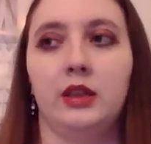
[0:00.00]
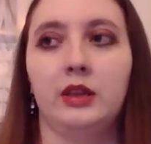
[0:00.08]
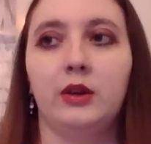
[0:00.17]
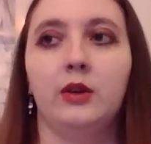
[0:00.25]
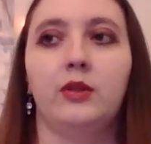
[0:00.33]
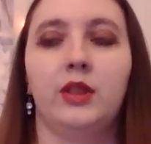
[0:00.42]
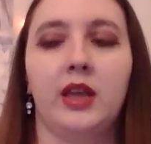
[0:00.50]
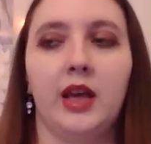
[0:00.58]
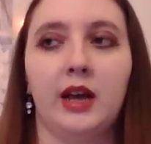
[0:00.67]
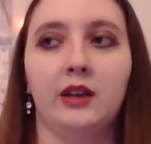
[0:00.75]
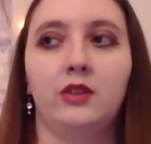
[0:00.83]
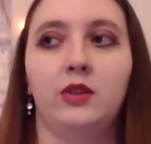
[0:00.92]
you know, they
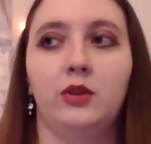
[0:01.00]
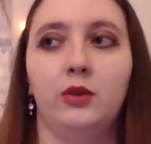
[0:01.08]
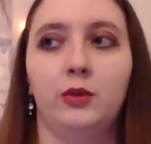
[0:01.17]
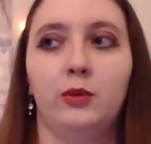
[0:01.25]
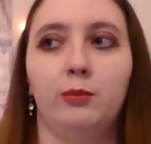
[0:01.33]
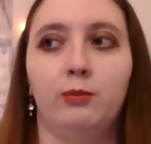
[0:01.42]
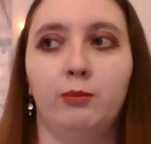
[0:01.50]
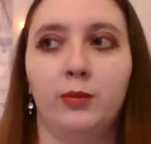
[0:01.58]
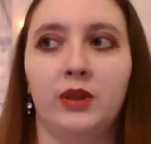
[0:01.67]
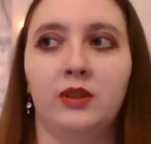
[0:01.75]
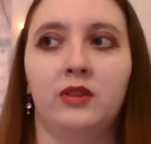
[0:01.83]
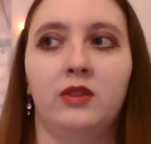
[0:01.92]
had to
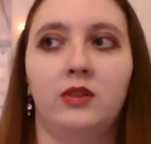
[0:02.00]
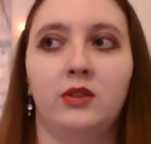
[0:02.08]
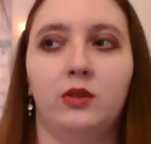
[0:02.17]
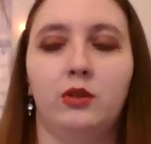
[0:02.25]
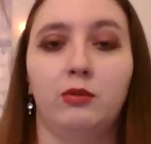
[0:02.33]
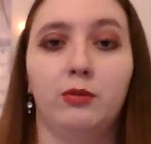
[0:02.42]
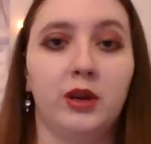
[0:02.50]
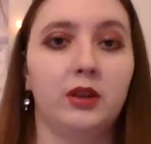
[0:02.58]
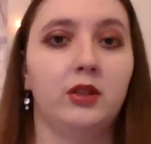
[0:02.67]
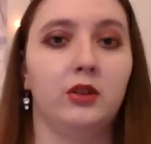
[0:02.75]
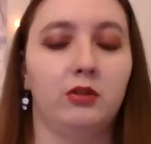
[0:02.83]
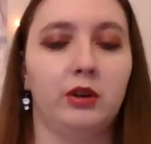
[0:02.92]

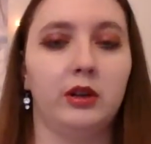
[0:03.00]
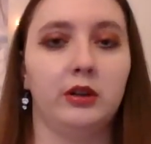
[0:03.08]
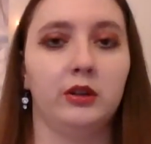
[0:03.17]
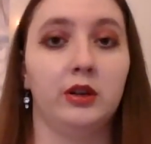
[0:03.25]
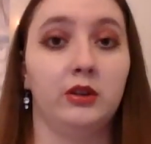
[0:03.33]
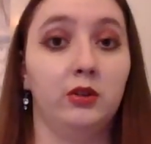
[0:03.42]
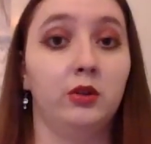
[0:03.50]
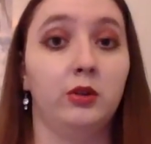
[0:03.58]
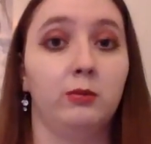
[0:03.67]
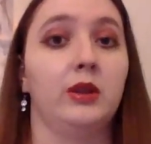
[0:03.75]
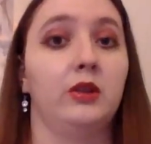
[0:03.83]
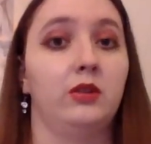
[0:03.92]
misdirect the trailer and to, to
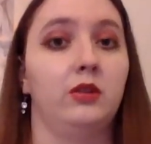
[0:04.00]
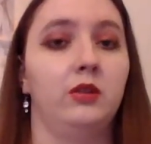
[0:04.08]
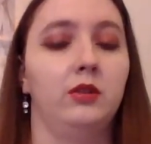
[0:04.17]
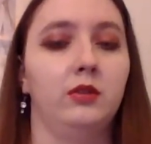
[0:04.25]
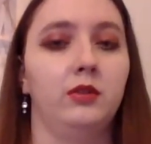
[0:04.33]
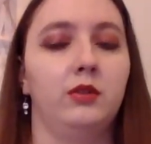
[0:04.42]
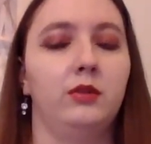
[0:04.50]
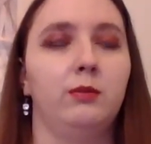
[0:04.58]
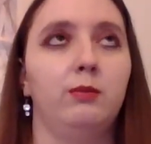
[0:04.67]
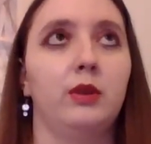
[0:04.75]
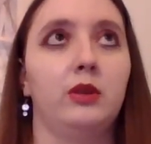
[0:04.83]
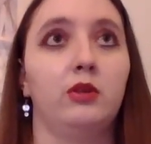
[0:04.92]
mis
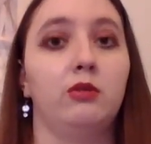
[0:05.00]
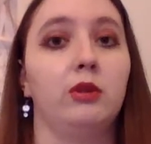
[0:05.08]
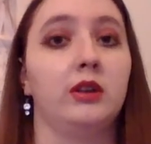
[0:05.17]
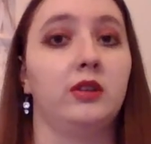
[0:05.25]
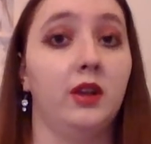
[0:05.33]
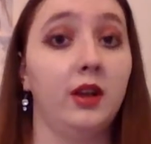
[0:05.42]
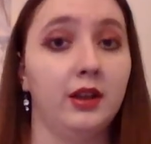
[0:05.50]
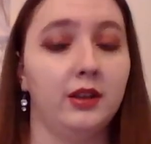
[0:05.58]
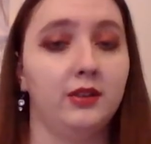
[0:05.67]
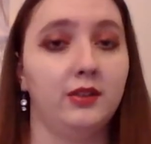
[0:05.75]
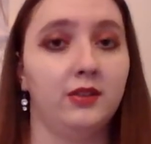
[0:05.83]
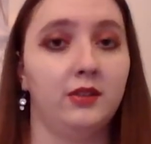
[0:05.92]
misdirect
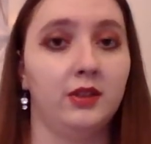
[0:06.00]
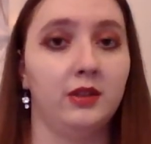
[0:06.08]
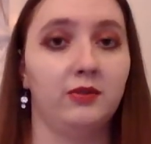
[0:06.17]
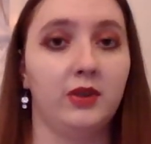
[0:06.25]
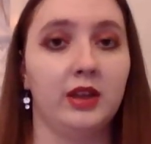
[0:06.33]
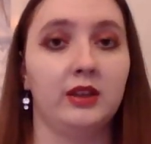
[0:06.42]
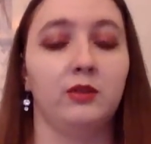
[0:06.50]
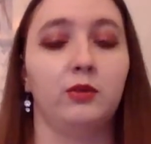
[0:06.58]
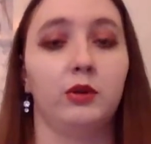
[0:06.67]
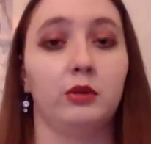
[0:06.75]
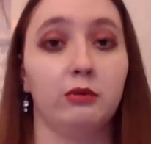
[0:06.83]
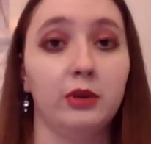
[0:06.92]
us, the fans,
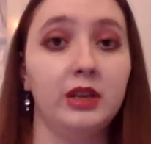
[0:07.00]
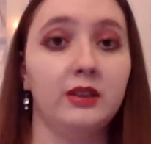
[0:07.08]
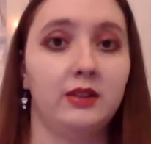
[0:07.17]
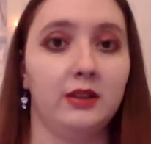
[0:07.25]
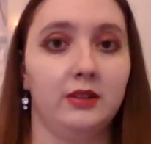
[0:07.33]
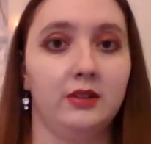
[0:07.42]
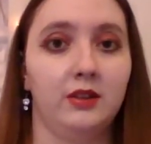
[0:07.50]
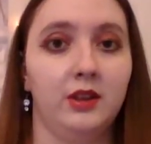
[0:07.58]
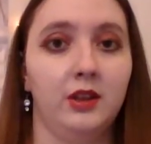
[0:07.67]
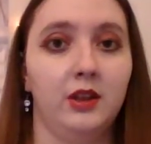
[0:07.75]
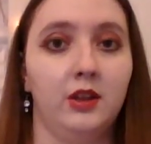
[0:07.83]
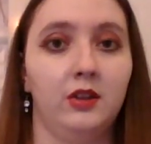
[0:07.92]
for a reason
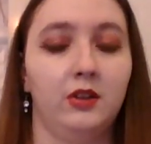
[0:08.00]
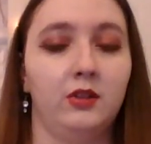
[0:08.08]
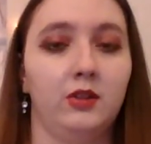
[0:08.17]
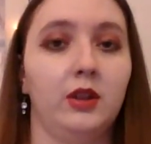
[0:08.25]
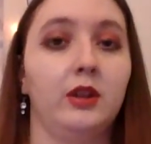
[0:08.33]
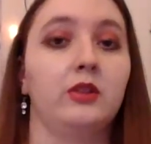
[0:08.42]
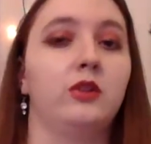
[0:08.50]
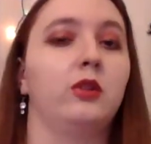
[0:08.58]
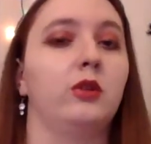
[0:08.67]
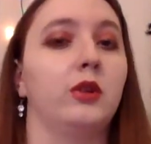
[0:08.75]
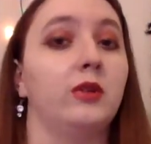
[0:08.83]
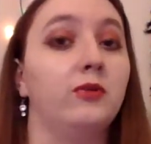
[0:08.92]
uh,
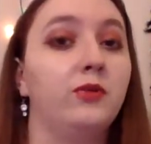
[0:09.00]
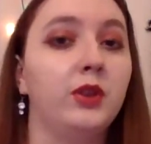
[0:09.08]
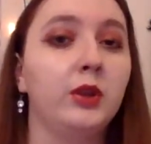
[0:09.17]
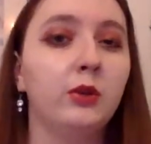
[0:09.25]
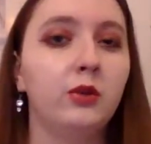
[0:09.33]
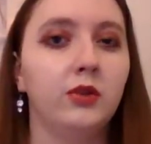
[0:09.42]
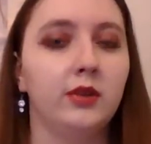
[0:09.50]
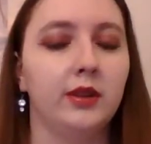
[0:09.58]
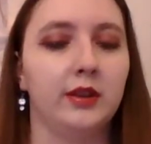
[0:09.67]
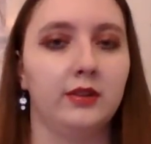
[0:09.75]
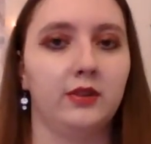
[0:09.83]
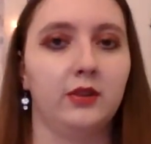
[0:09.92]
to confuse
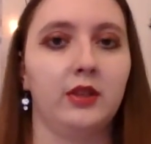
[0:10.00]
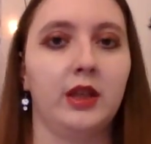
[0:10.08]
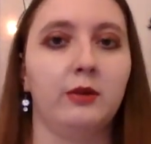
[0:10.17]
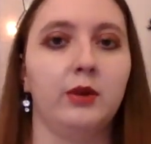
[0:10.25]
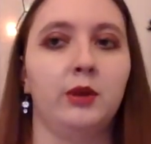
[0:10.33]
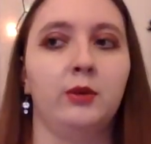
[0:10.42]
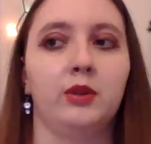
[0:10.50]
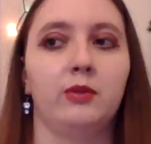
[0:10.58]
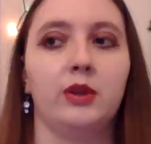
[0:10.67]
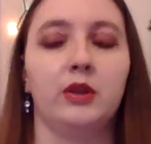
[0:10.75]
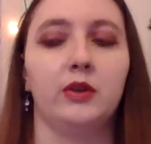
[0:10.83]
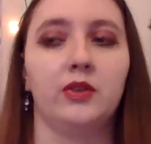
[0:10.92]
us. So that way, once
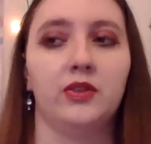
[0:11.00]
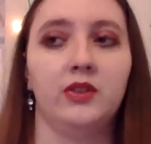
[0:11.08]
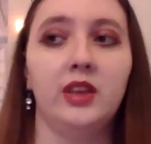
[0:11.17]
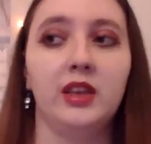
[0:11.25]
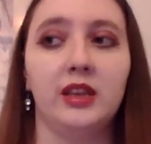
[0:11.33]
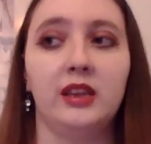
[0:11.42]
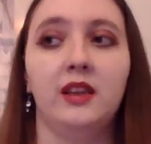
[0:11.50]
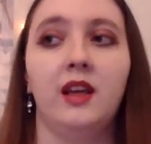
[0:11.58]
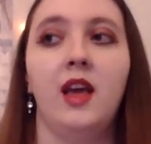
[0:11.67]
we go see it,